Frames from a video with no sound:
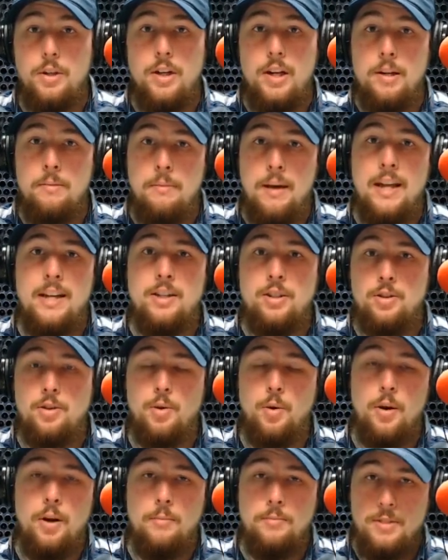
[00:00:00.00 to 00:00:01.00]
in
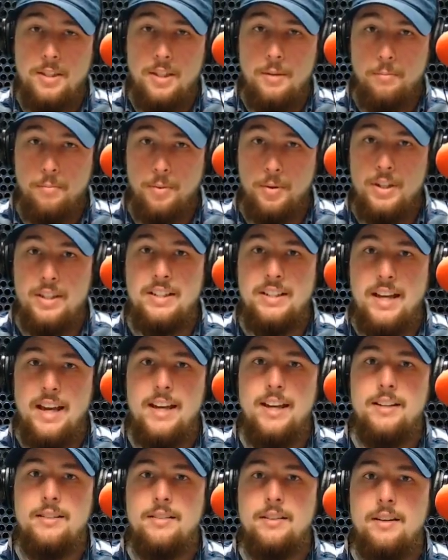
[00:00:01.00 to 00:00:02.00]
manuscripts that
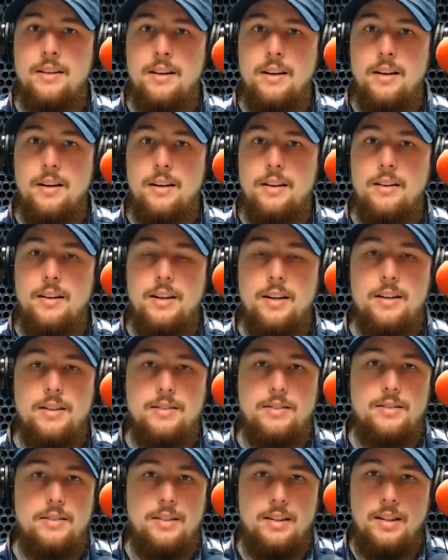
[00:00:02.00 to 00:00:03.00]
predate
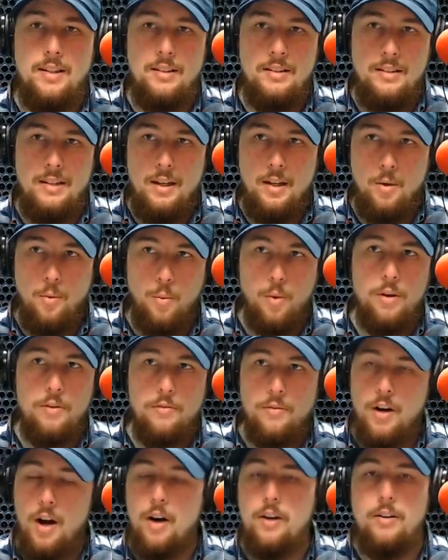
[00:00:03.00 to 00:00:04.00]
this, that, that it would have
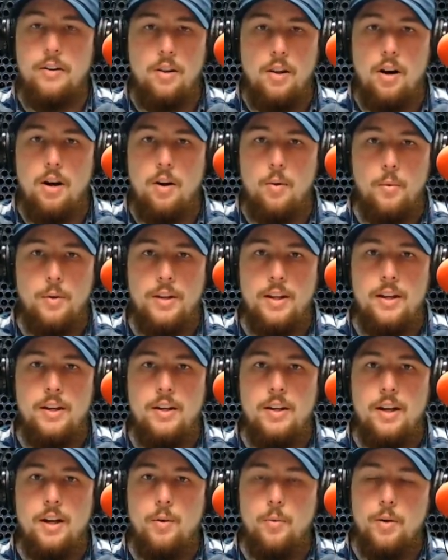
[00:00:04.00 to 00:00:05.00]
gone along with it
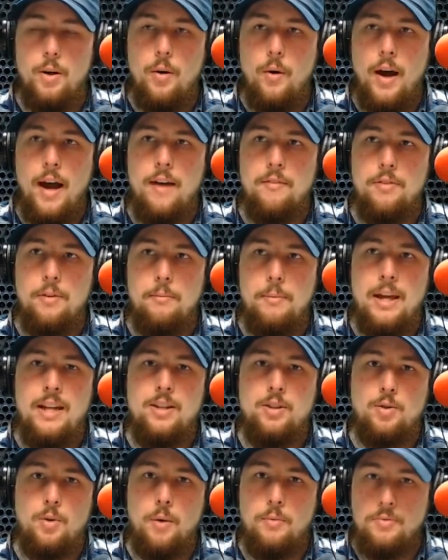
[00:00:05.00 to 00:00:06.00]
we don't have the
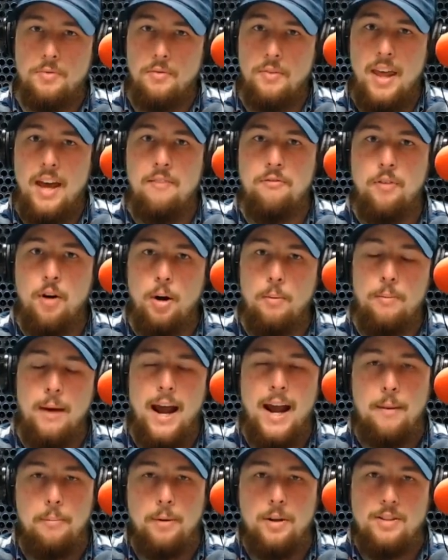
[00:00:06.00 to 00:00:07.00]
manuscripts from that far
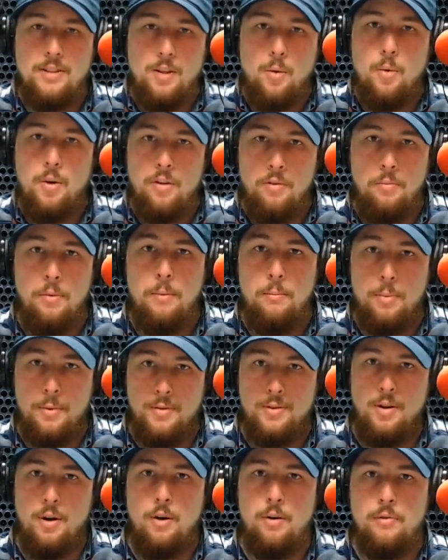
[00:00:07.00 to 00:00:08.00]
back because they wouldn't have been
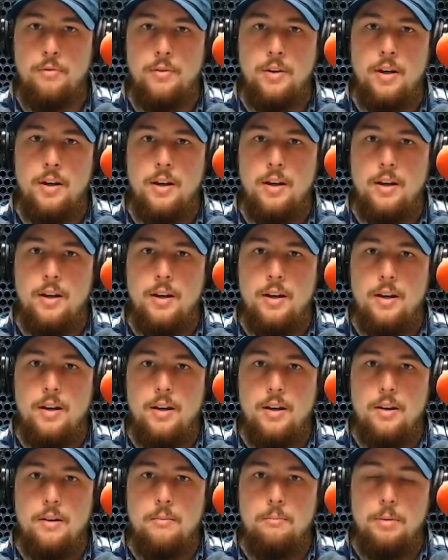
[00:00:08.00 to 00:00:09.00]
preserved.
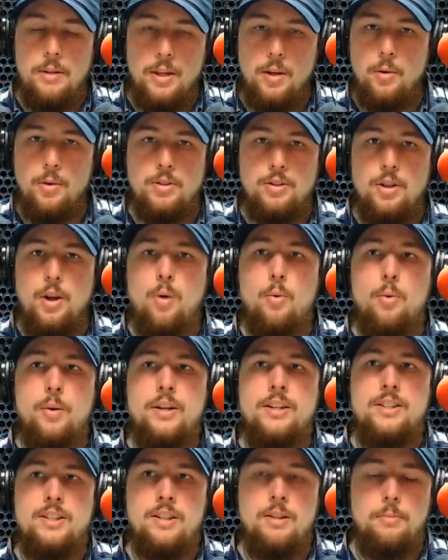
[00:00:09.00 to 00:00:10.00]
But there is no
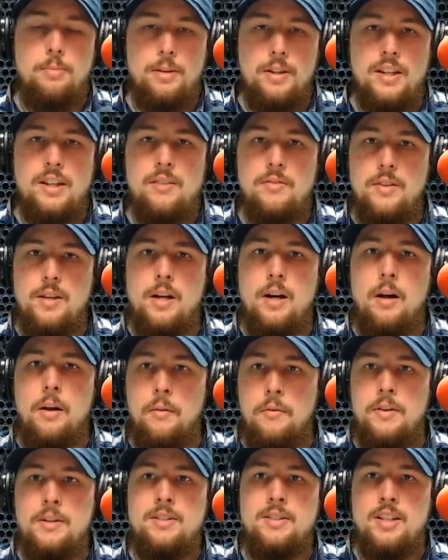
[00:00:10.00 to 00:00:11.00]
reason to believe that all of
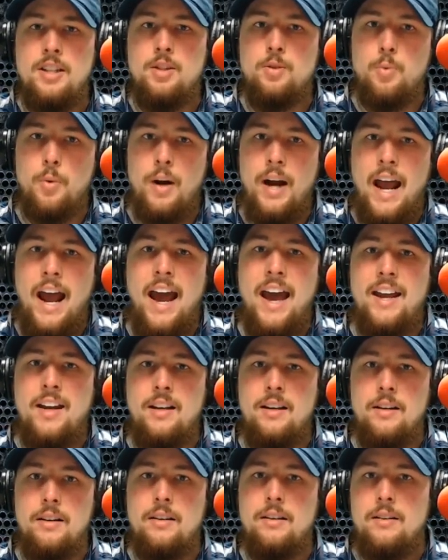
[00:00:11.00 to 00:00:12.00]
these things were
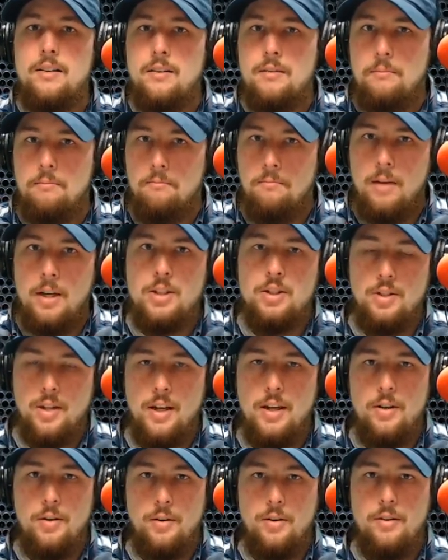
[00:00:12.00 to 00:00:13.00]
added much
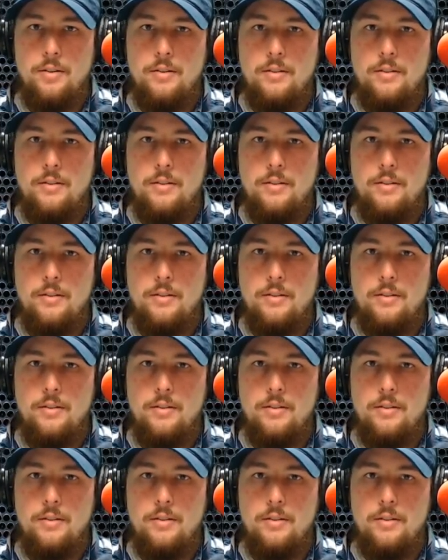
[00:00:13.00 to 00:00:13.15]
later.